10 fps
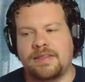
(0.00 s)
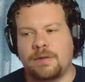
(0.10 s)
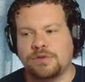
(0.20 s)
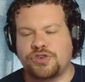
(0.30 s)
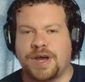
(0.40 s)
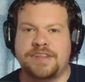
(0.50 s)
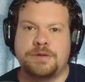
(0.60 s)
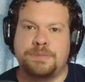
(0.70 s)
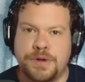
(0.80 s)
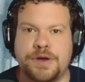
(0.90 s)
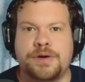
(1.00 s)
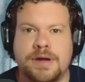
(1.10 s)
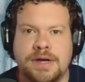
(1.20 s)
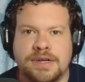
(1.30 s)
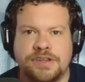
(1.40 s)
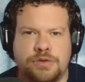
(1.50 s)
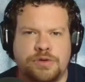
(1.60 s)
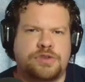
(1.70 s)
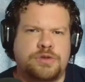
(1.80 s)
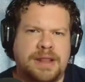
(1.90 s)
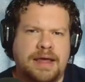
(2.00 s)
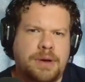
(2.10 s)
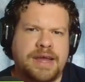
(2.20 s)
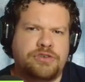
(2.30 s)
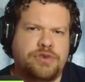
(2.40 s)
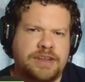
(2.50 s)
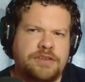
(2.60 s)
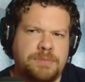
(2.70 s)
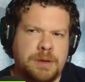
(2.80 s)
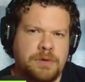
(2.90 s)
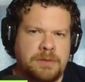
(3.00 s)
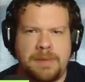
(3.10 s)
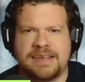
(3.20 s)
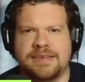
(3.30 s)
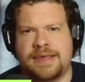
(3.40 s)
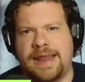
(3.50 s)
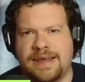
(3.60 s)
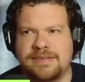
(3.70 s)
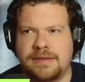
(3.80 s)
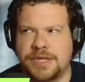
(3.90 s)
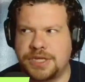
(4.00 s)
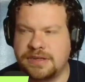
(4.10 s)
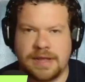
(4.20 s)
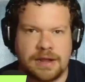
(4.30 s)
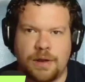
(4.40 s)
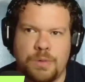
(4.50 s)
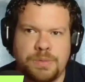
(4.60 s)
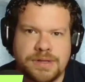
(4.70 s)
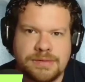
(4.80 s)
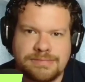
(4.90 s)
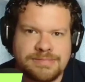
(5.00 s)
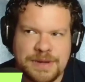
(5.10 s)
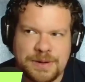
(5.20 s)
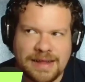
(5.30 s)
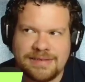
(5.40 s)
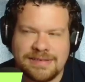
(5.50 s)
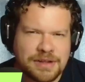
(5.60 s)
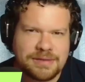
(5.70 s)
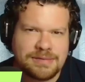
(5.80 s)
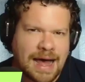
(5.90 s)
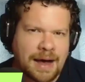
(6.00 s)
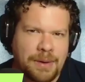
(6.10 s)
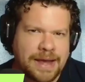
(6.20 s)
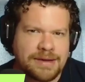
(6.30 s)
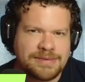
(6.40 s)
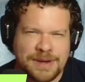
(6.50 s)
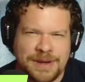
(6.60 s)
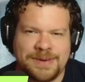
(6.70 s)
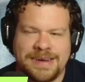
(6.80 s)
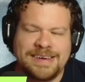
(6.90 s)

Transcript: they will try to put her to to be like, okay, try to speak with a Mexican accent, and she's like, no, but you know, that's not how I, you know,